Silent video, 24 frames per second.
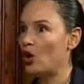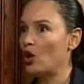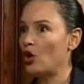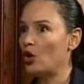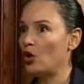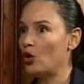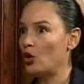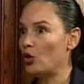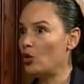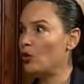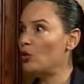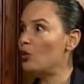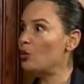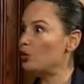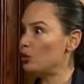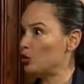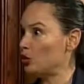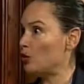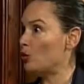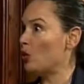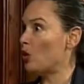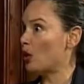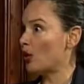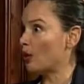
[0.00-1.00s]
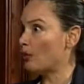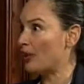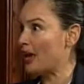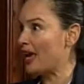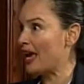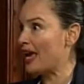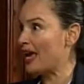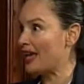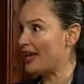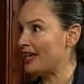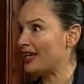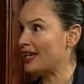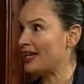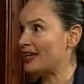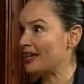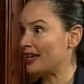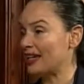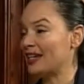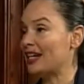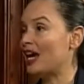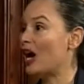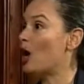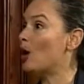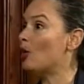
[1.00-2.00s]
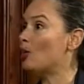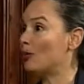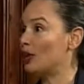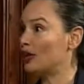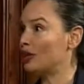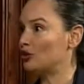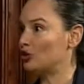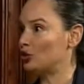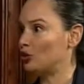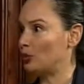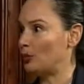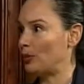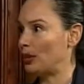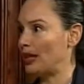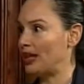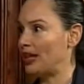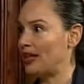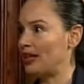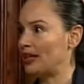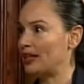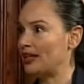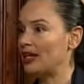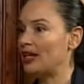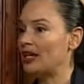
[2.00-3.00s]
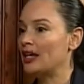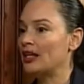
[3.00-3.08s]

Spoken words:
who you are paying and how much you're paying.